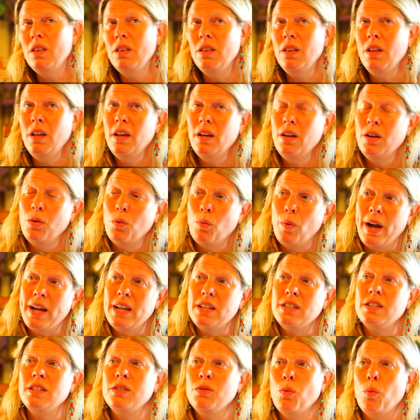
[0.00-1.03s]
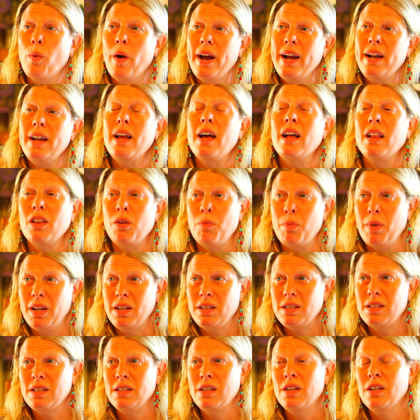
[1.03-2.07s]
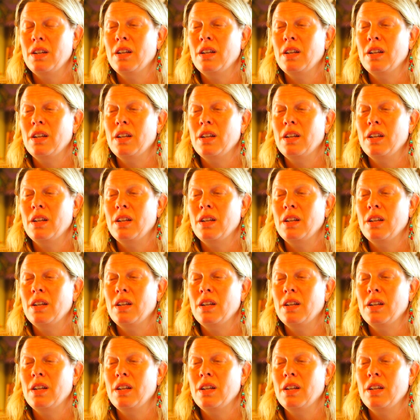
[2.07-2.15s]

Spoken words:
The white element,